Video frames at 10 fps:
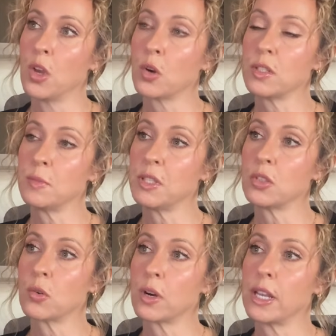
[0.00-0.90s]
Christmas
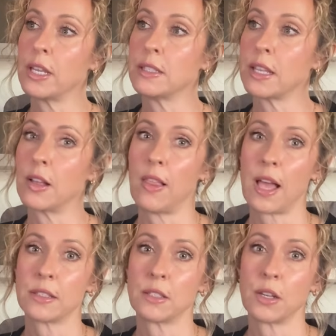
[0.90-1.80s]
Story is a
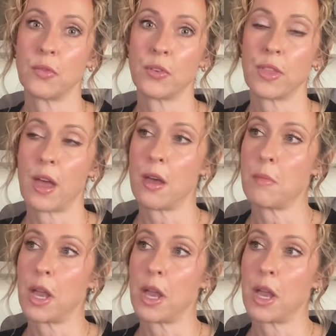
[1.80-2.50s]
classic for them.